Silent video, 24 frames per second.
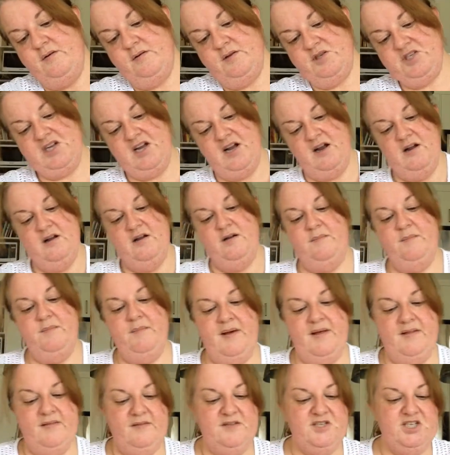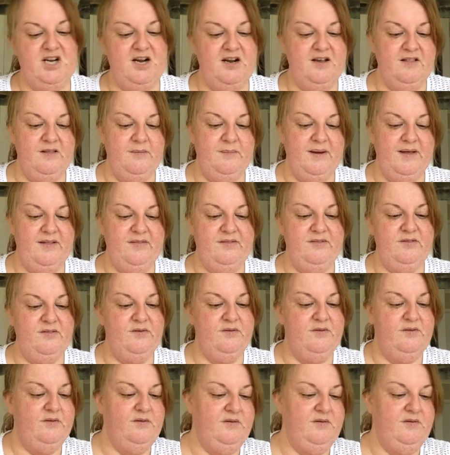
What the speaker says: chunk of the month